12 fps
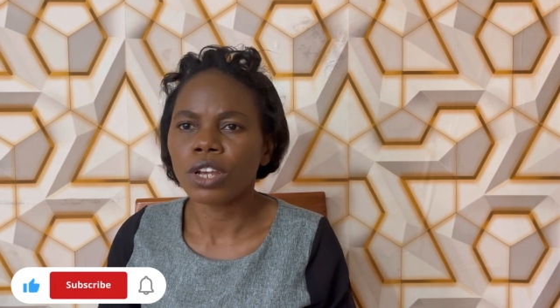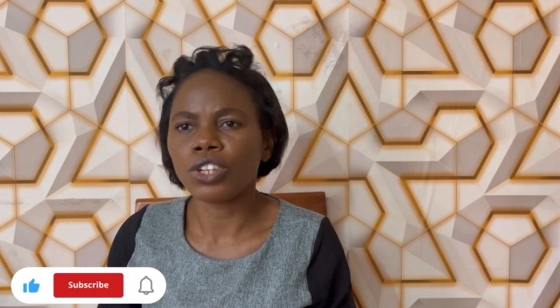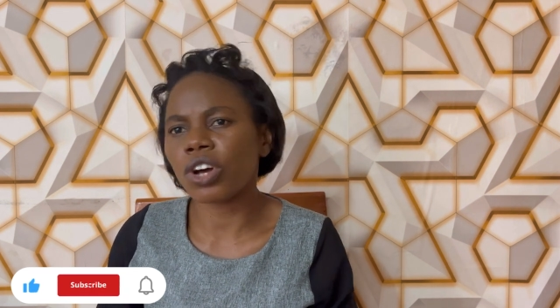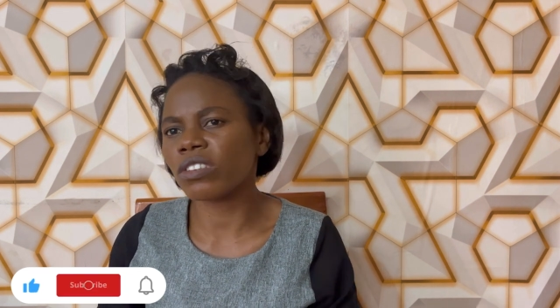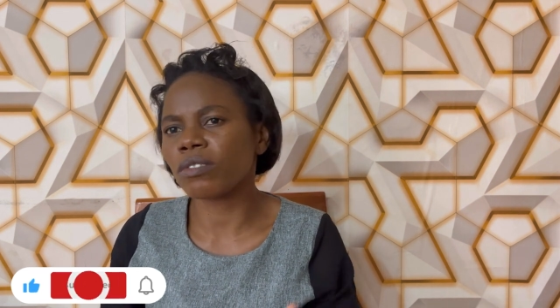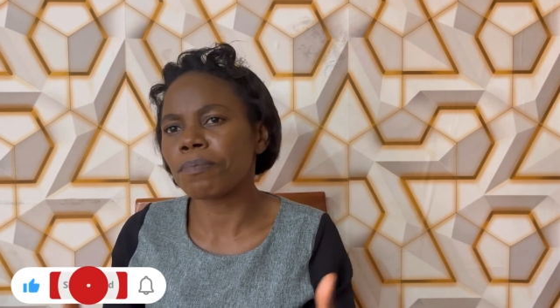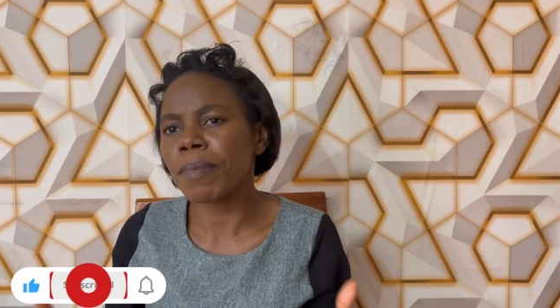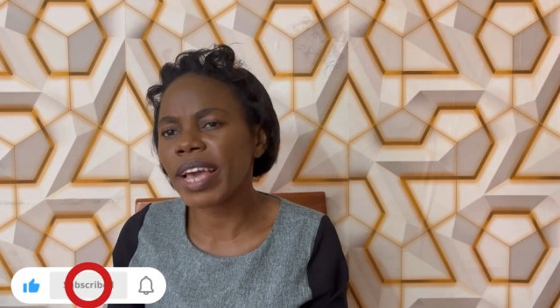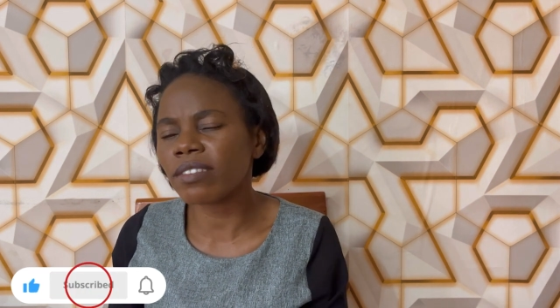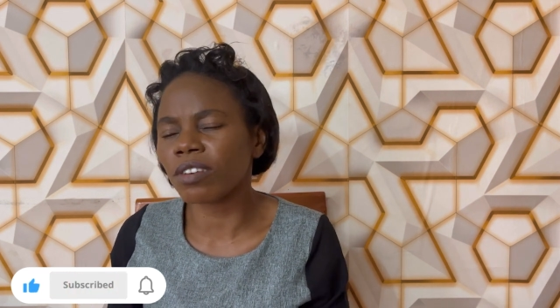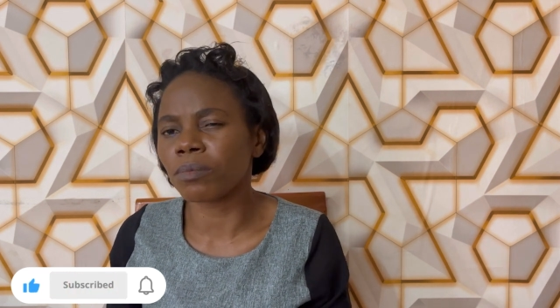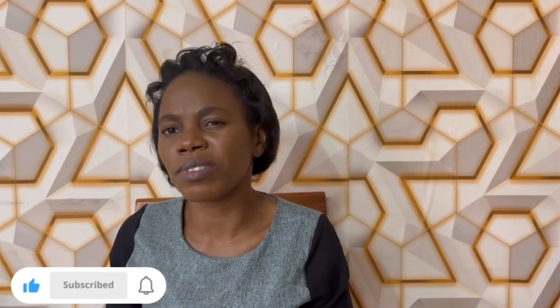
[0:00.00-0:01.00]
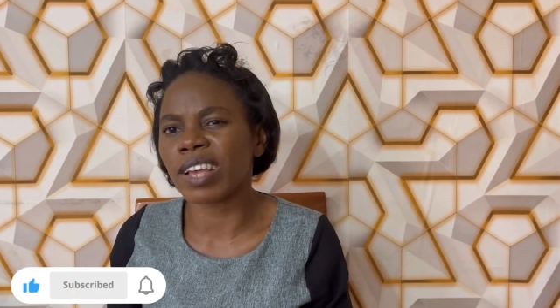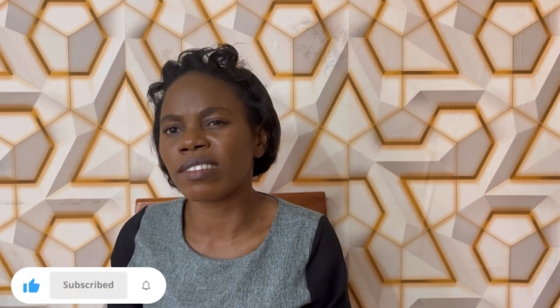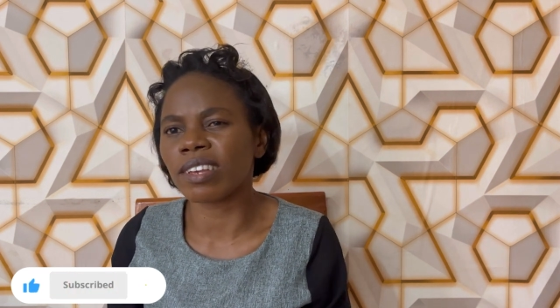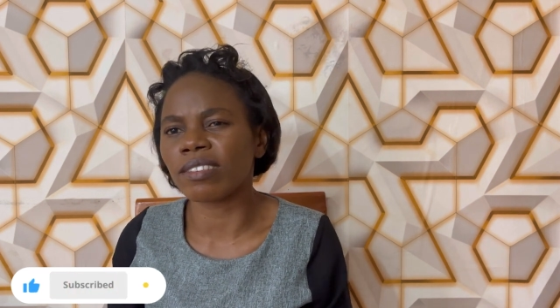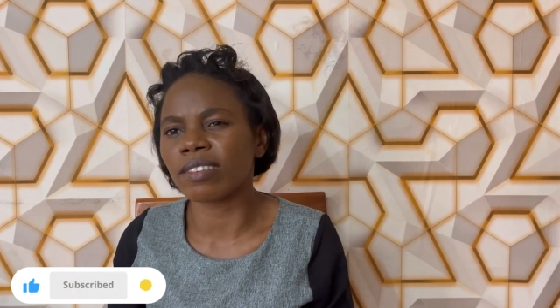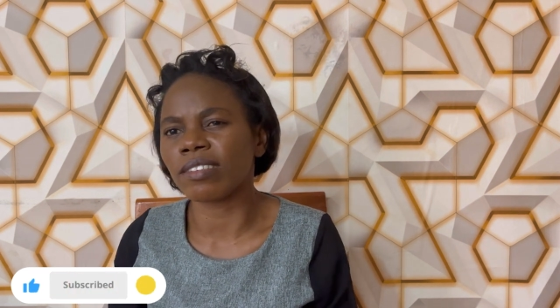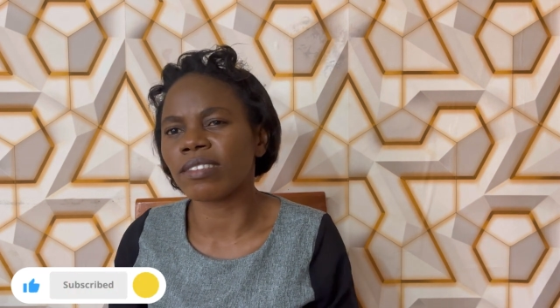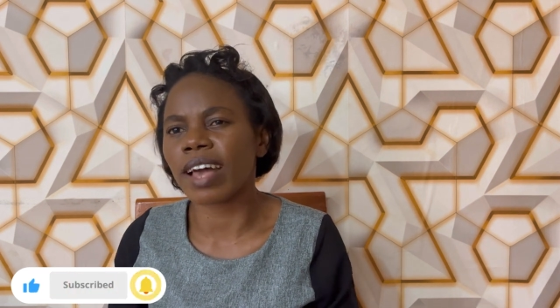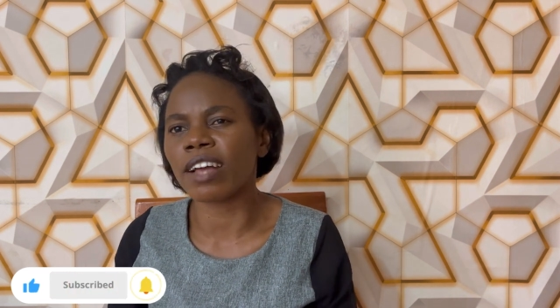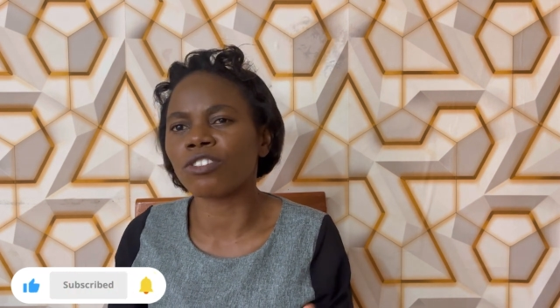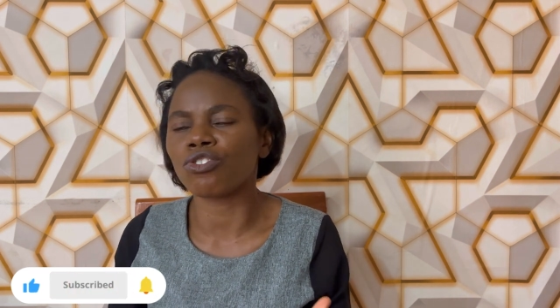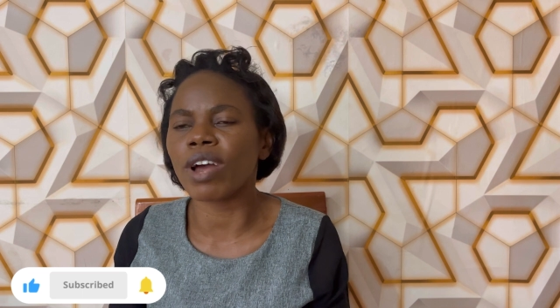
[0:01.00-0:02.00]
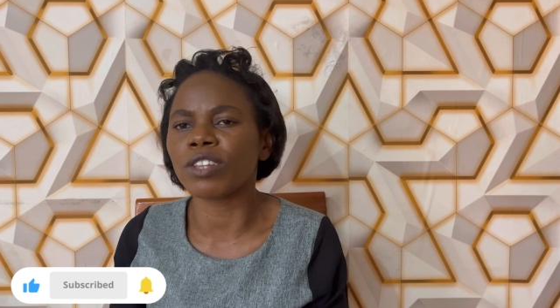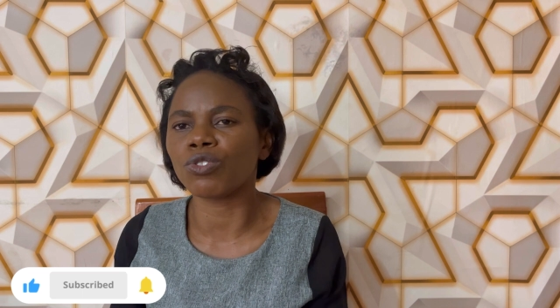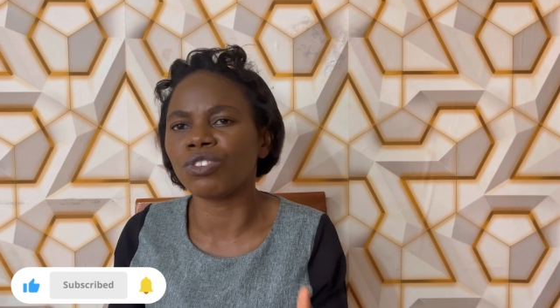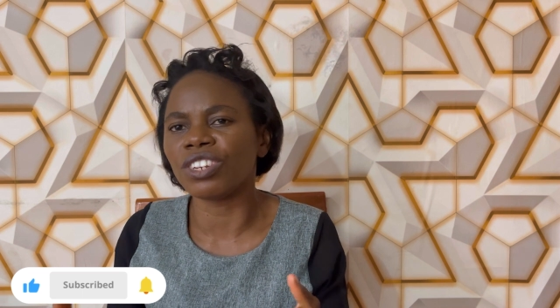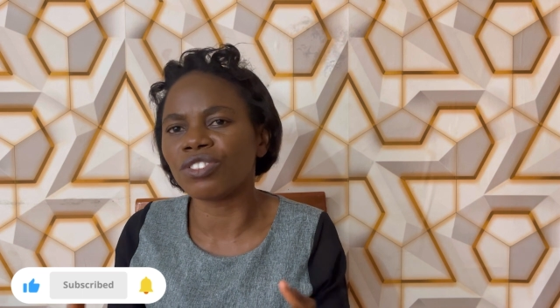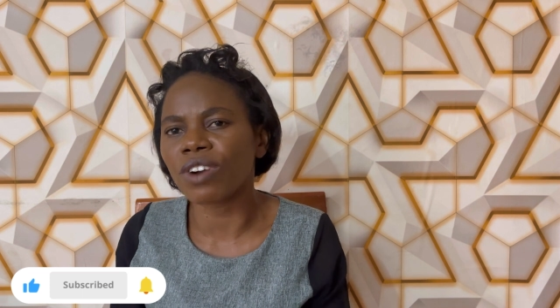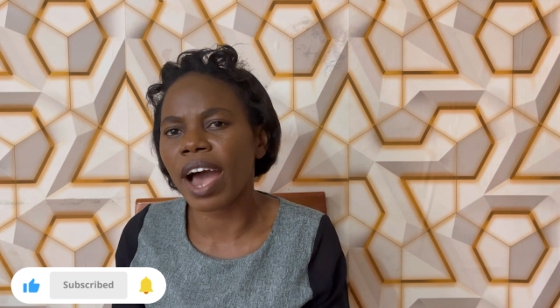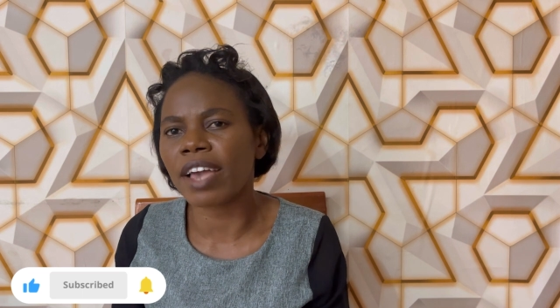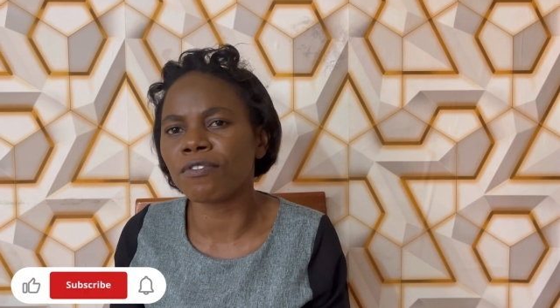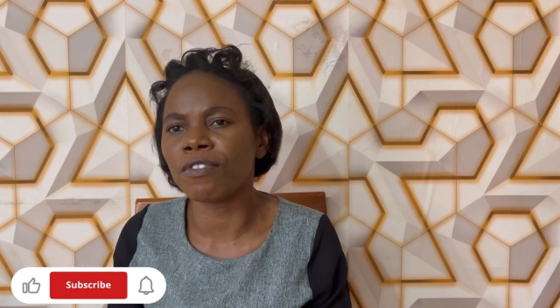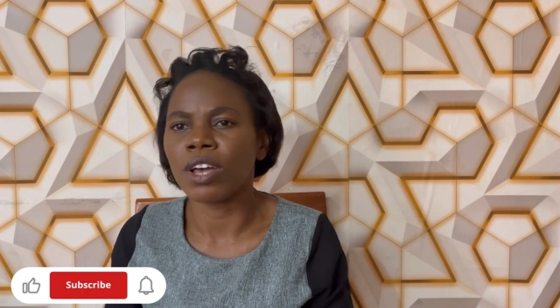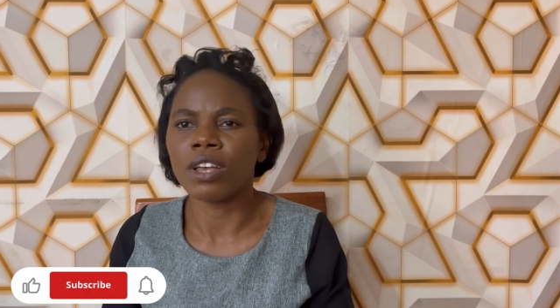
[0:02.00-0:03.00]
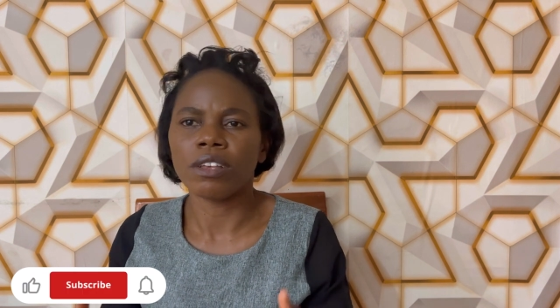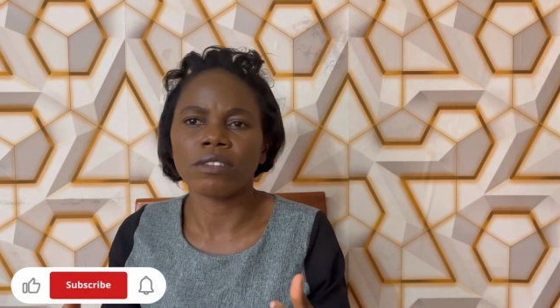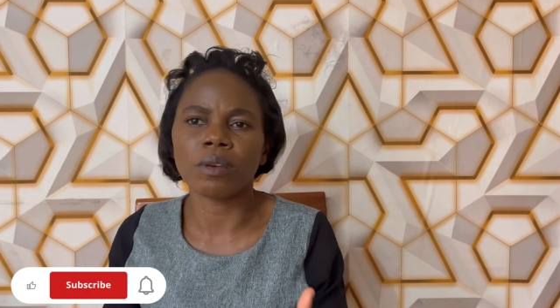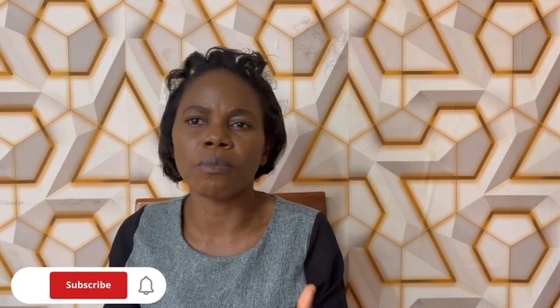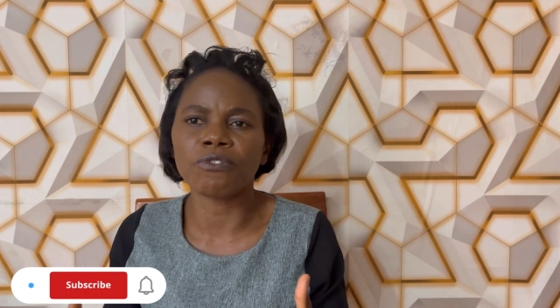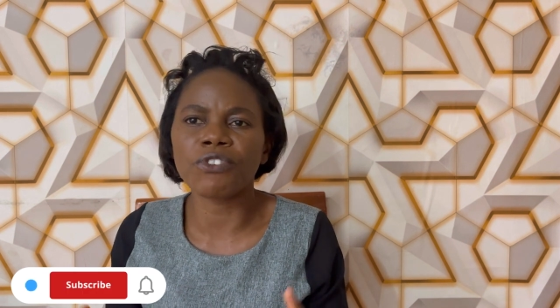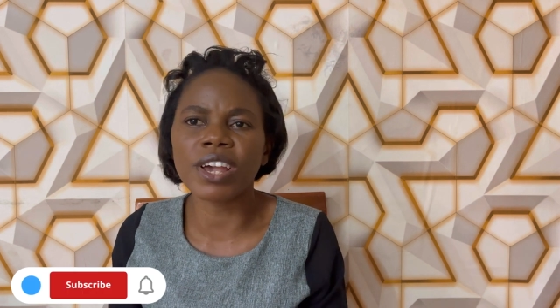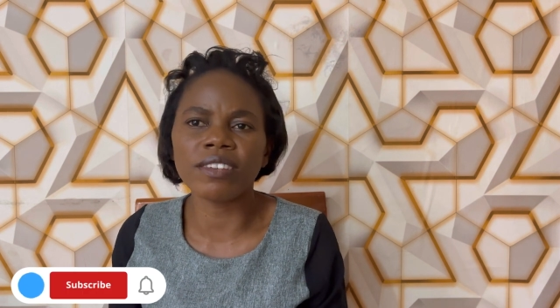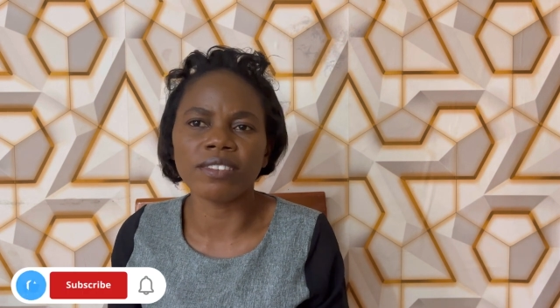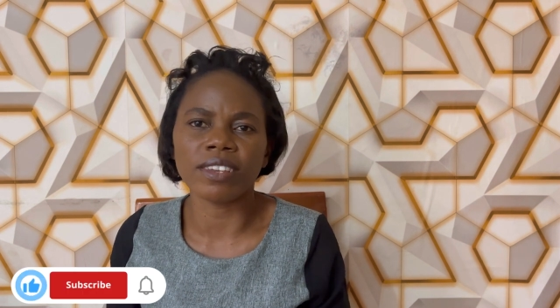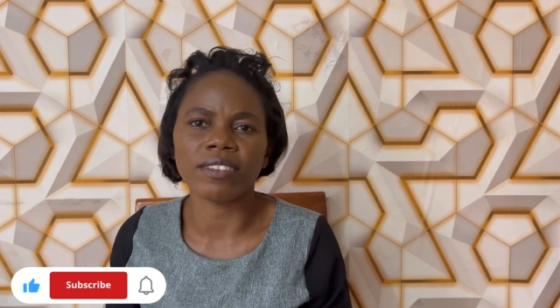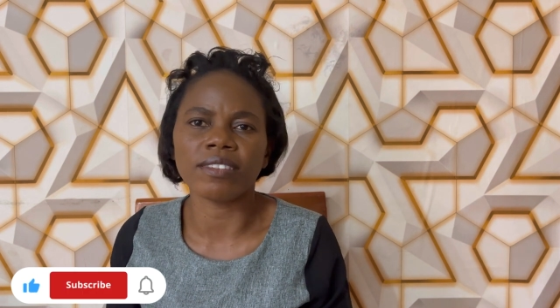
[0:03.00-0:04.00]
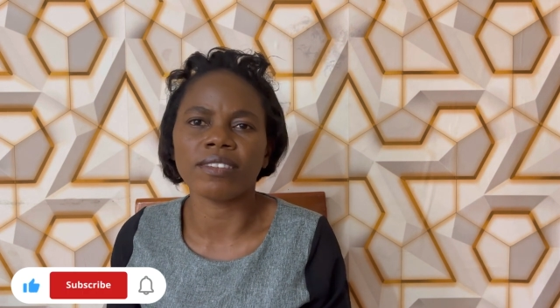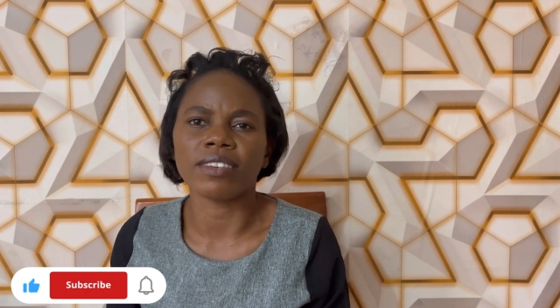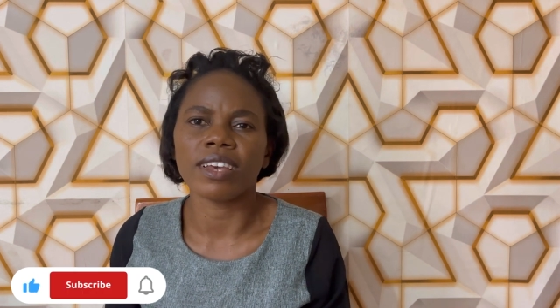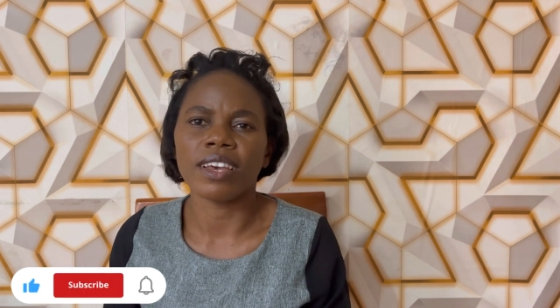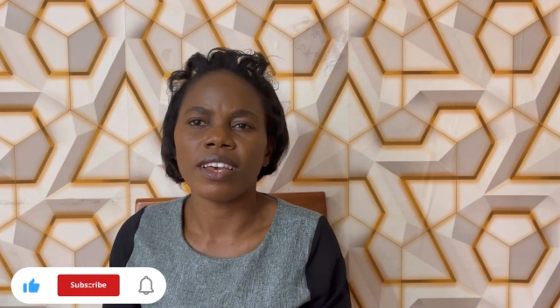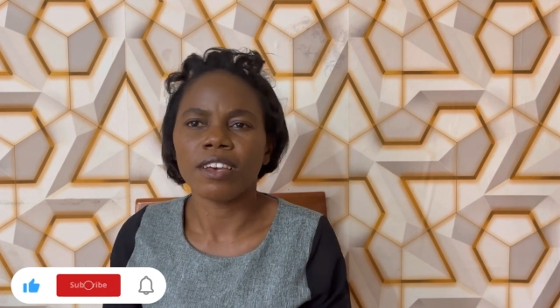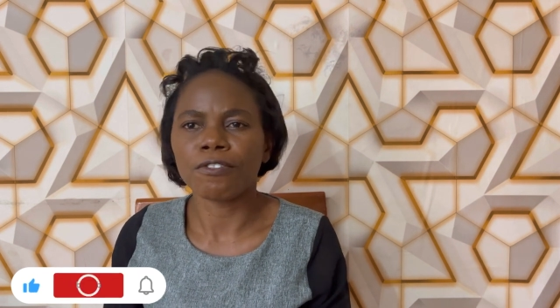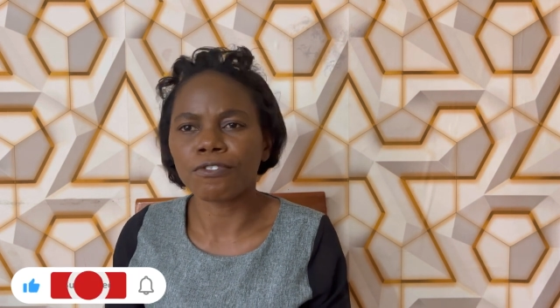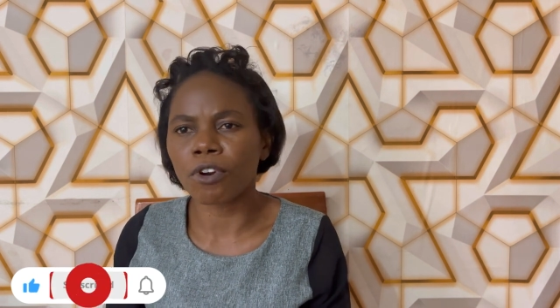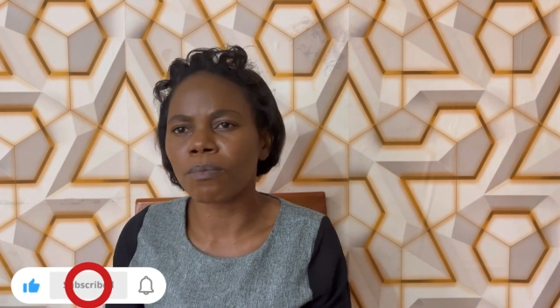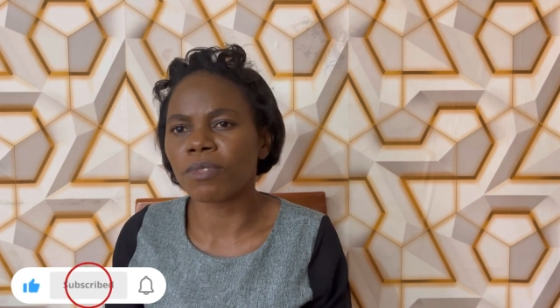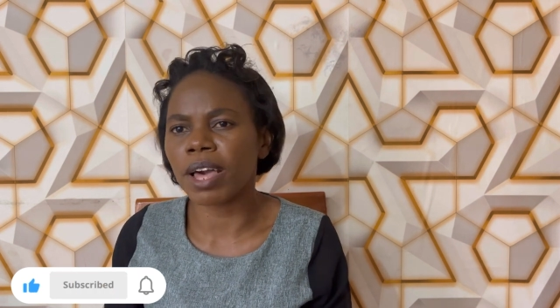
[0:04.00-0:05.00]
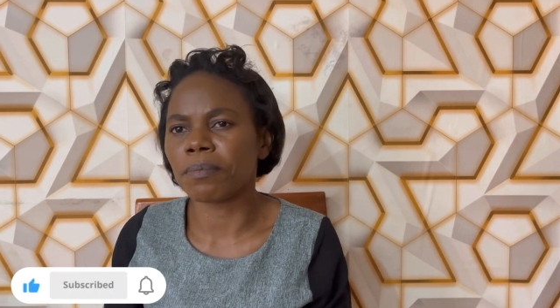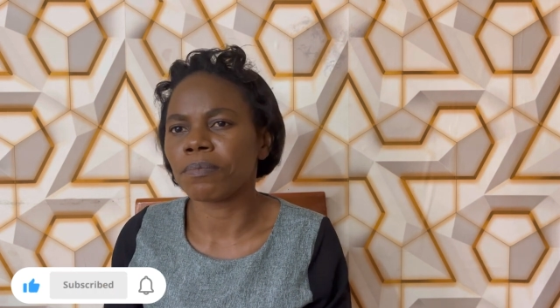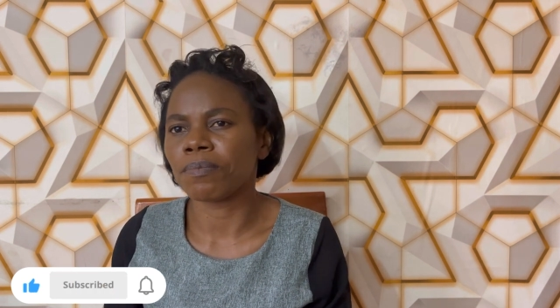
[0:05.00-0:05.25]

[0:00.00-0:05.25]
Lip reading: Just make some sentences and try to derive some phrases from them,